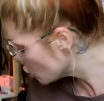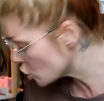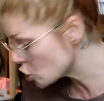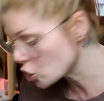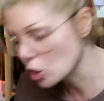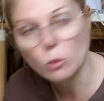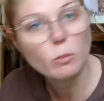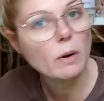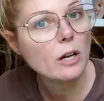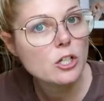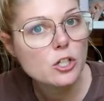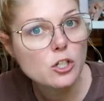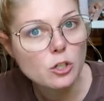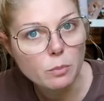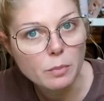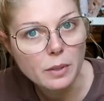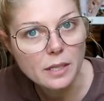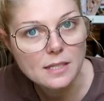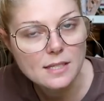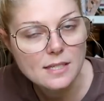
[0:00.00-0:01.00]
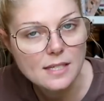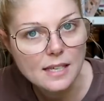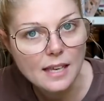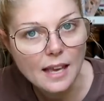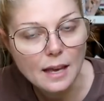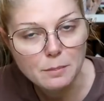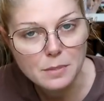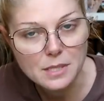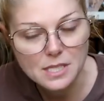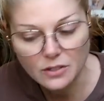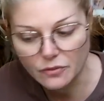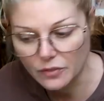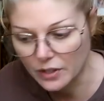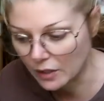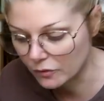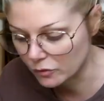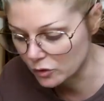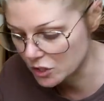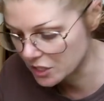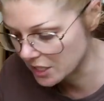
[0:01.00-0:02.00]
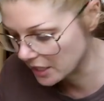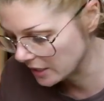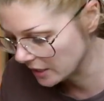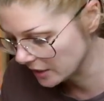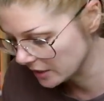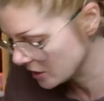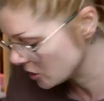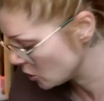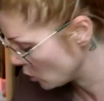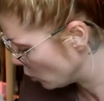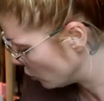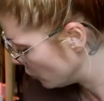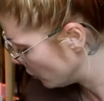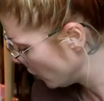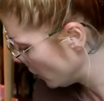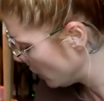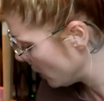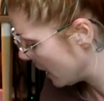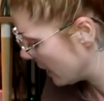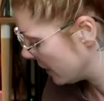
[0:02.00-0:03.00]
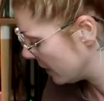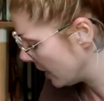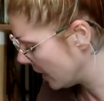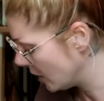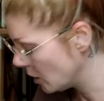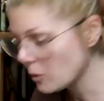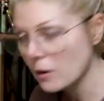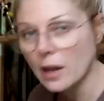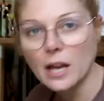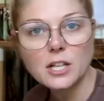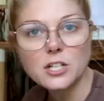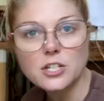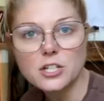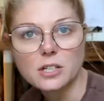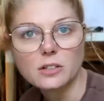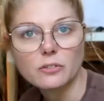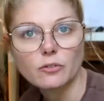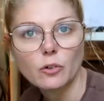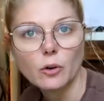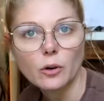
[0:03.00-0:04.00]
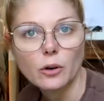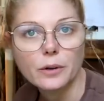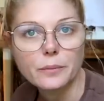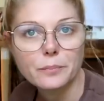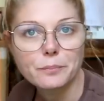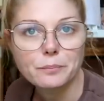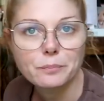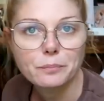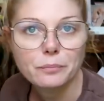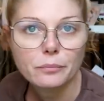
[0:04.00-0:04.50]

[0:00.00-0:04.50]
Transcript: so much to Pixie and Pacifica for sending this over. And thank you, Angie, for